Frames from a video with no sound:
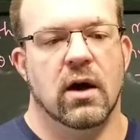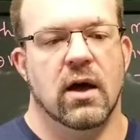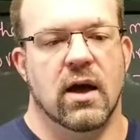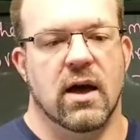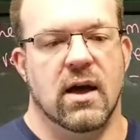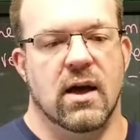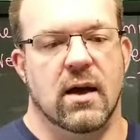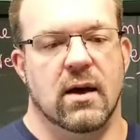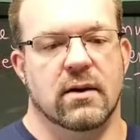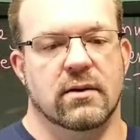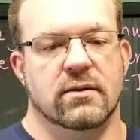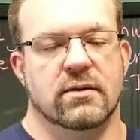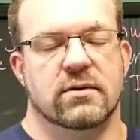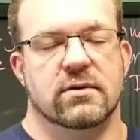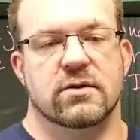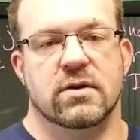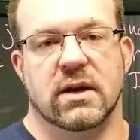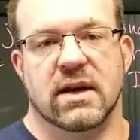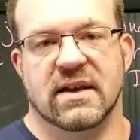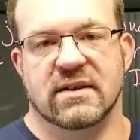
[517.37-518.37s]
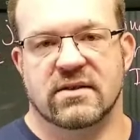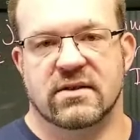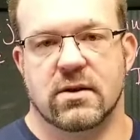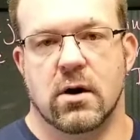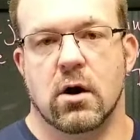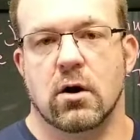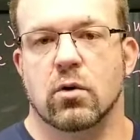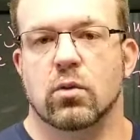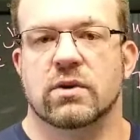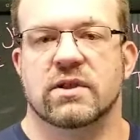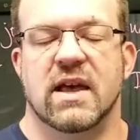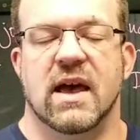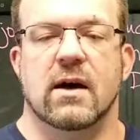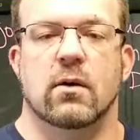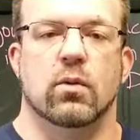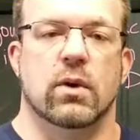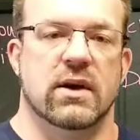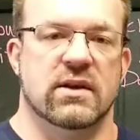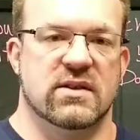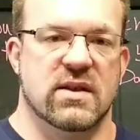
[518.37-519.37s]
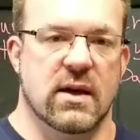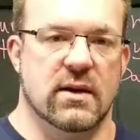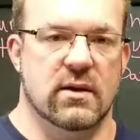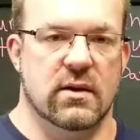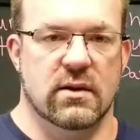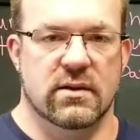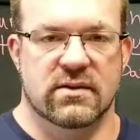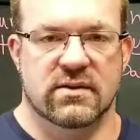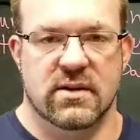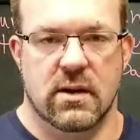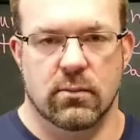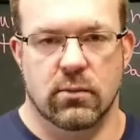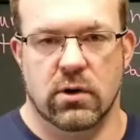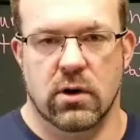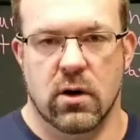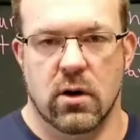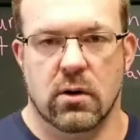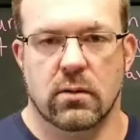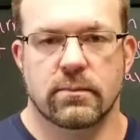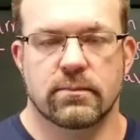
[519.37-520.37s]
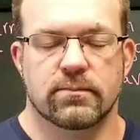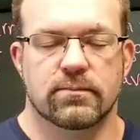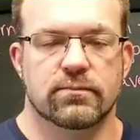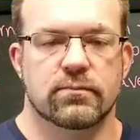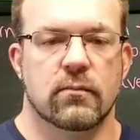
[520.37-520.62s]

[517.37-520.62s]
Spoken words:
And to get started with that, we attended a seminar